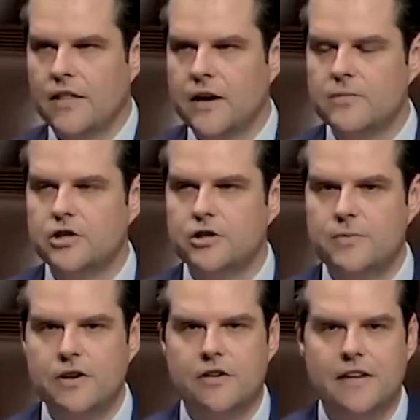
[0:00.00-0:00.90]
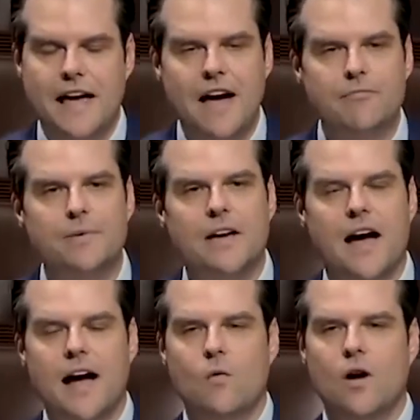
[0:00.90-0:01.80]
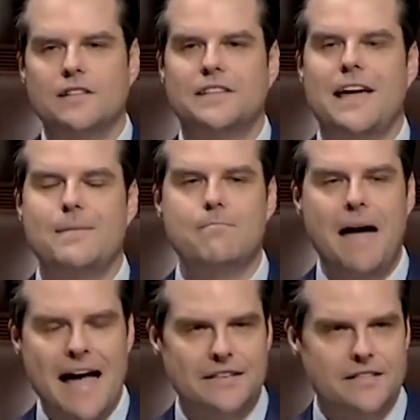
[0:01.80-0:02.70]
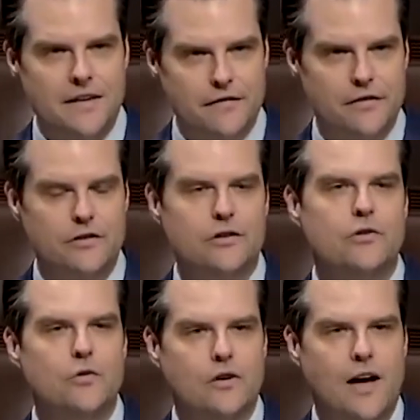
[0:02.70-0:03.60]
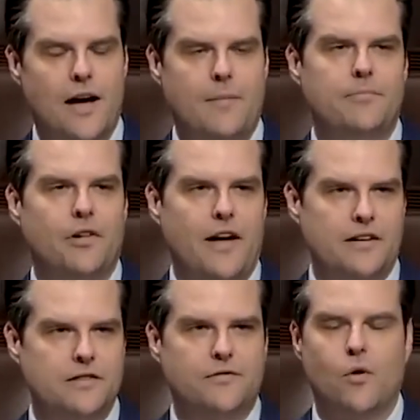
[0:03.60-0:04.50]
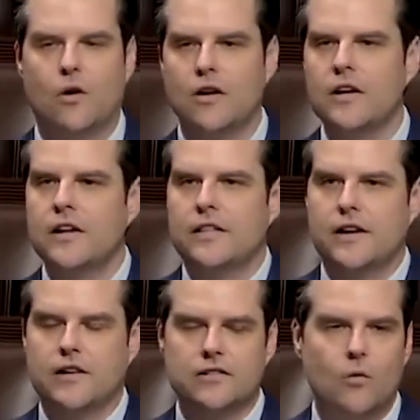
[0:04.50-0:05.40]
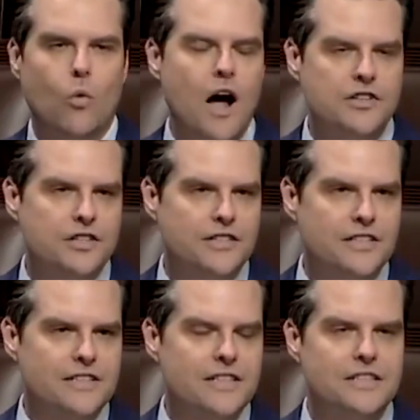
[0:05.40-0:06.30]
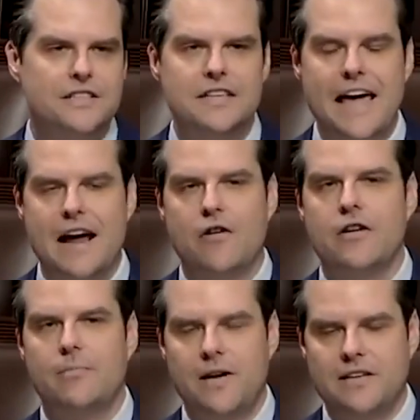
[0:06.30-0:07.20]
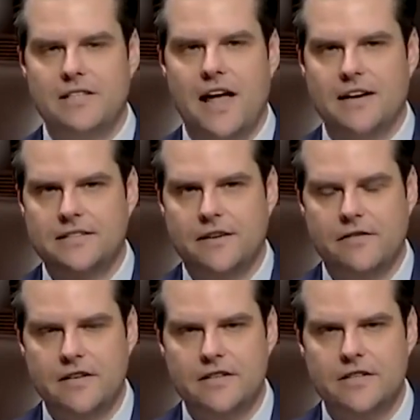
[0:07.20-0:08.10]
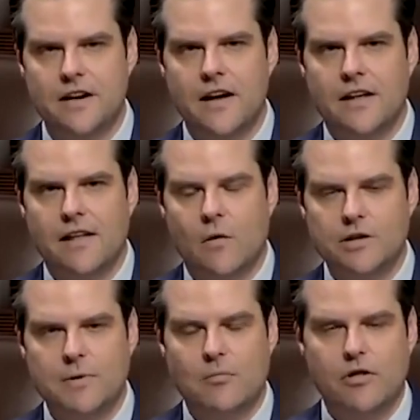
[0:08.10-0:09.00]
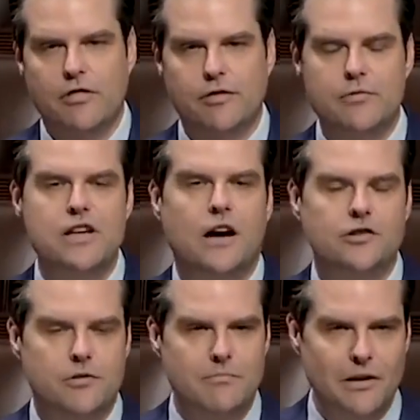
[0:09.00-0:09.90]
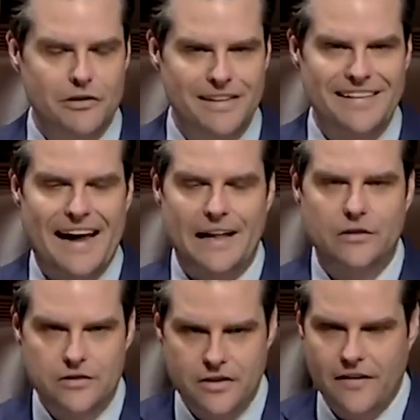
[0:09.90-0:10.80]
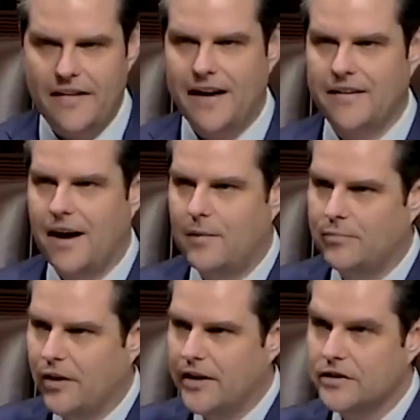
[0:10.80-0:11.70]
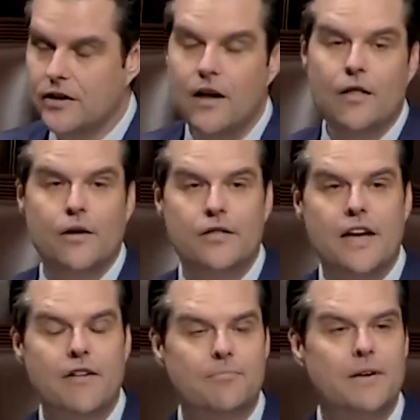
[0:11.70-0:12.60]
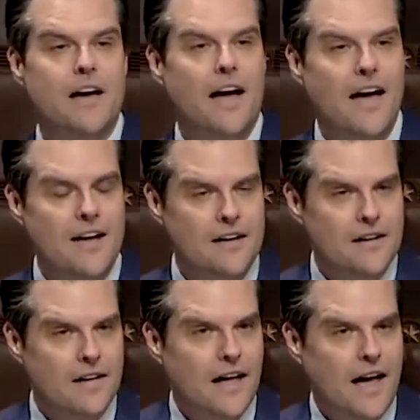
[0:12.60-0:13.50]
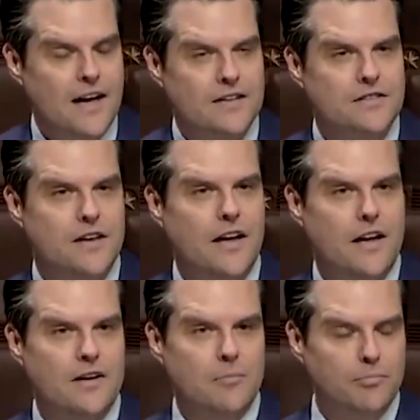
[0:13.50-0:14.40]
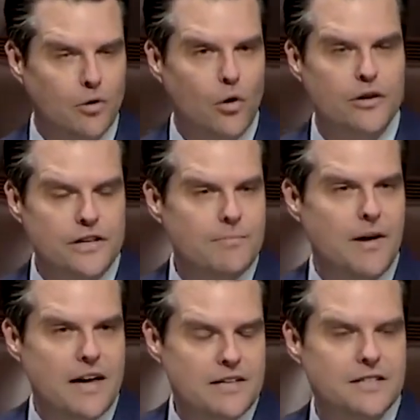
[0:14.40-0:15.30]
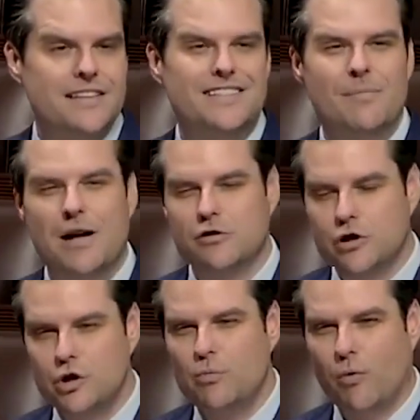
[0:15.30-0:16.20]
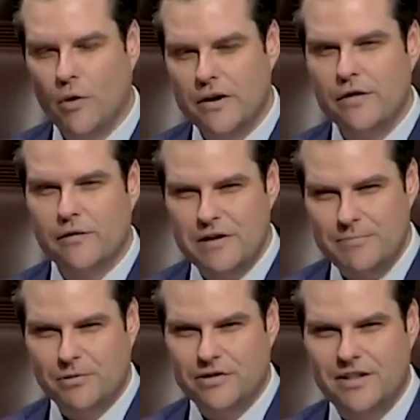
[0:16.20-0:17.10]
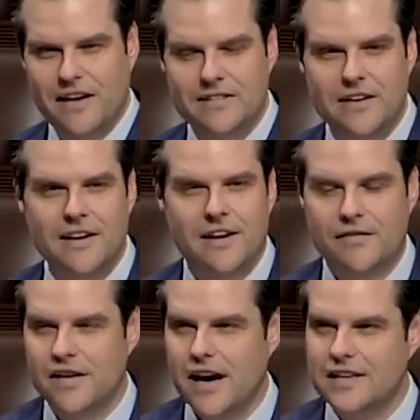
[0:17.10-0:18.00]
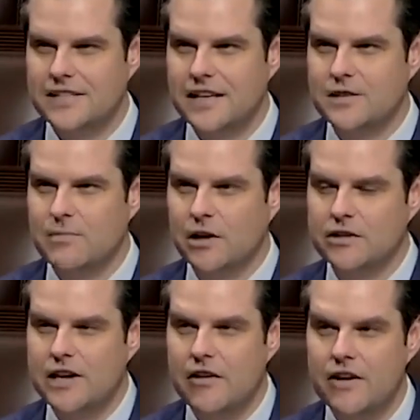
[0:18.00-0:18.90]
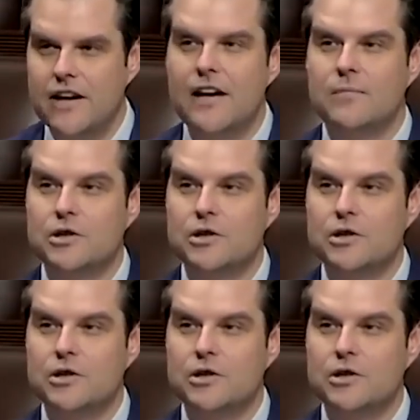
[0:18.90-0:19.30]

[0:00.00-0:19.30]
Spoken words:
Thank you, Mr. Speaker. The FBI wants a massive new complex for their Washington, D.C. area-based activities. They want to spend more than $300 million on that complex, though the FBI has an employee base that's about 2.3% of the United States military. Mr.